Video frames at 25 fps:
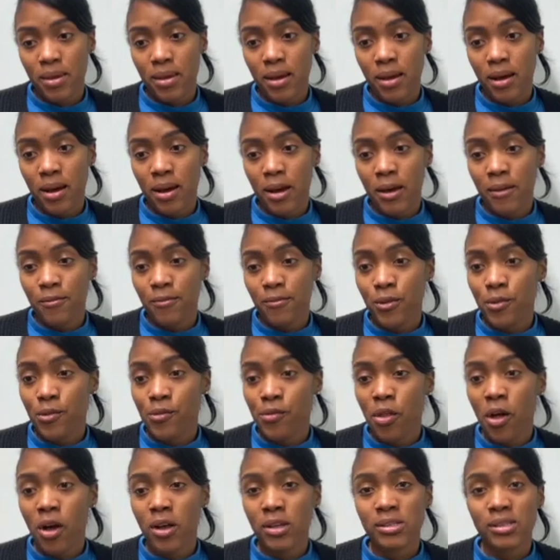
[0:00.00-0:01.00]
If you've
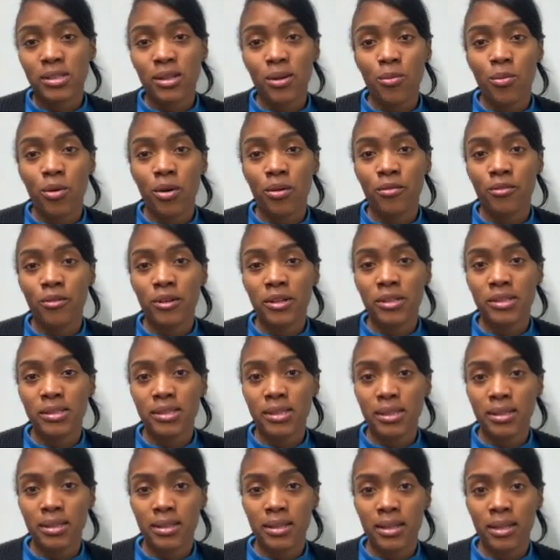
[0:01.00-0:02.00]
lost someone
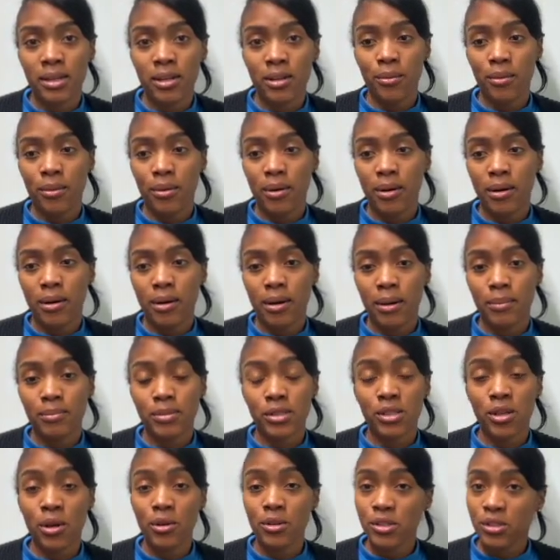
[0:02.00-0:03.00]
recently, I'm
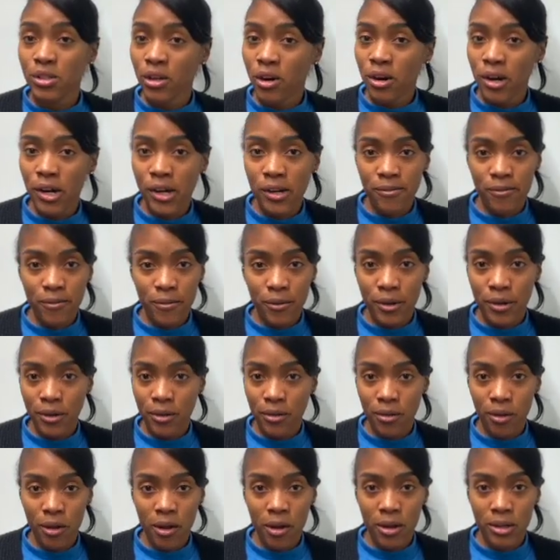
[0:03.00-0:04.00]
so sorry for your
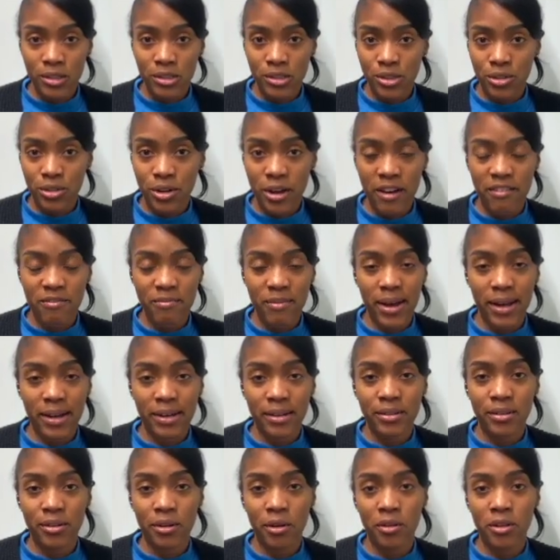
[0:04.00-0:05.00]
loss. You have my
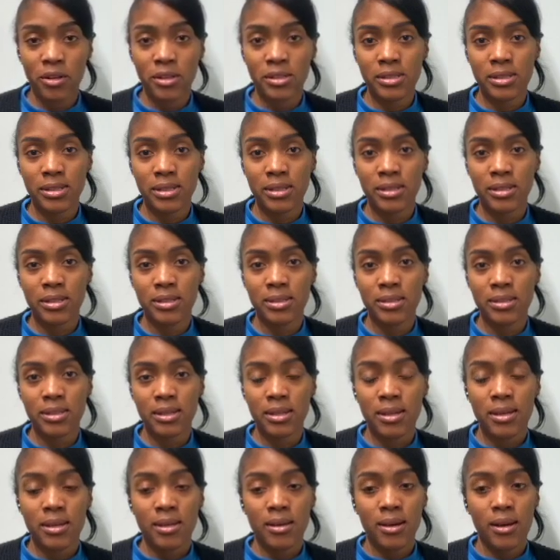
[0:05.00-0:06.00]
condolences.
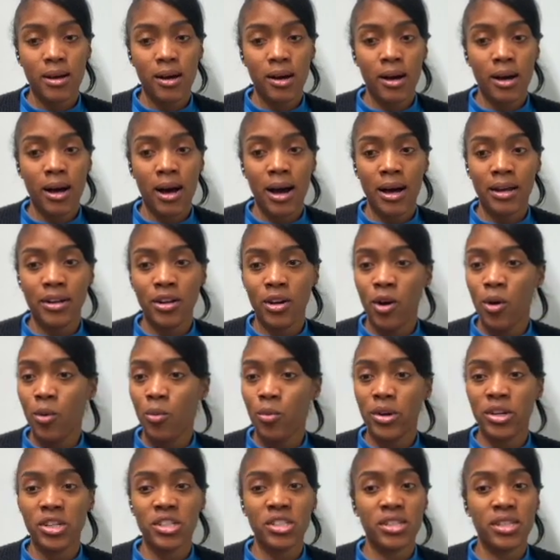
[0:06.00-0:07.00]
I don't
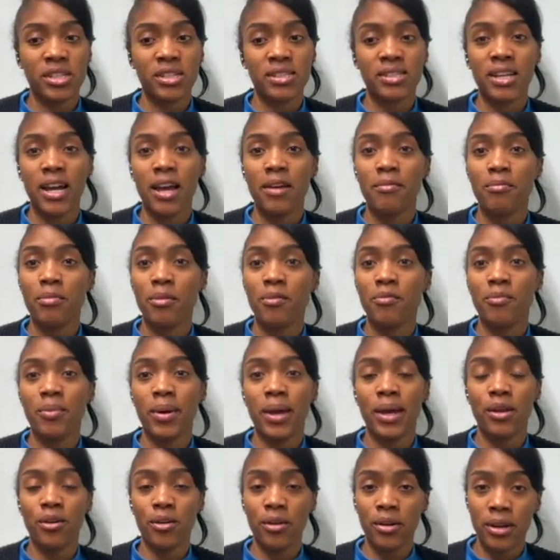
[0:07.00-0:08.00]
wish this type of
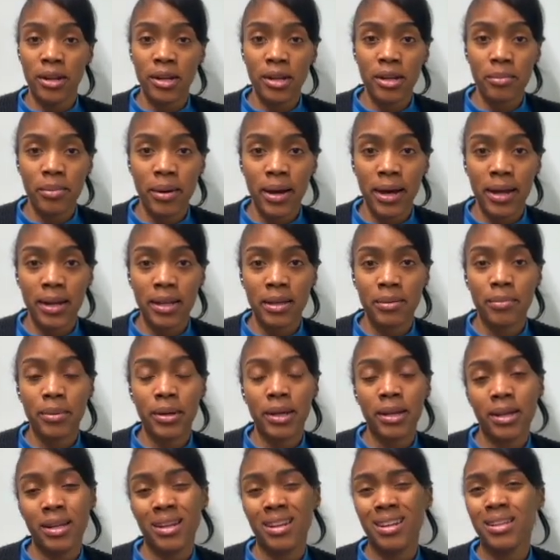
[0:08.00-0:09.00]
pain on anybody,
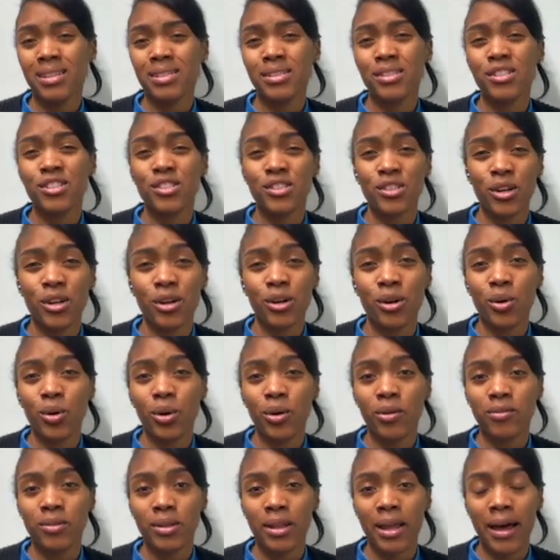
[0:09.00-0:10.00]
but it is the circle
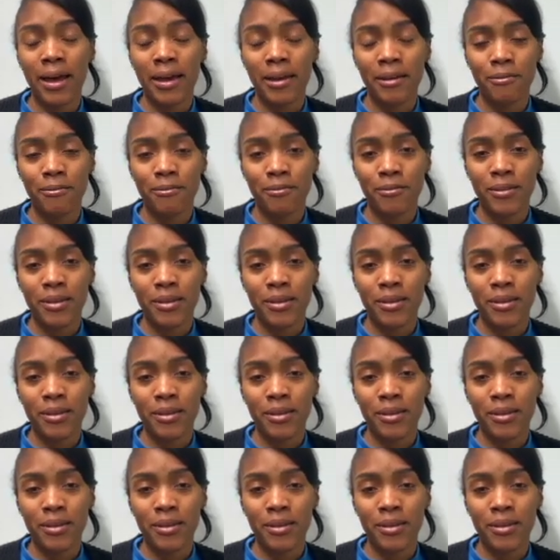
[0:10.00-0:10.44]
of life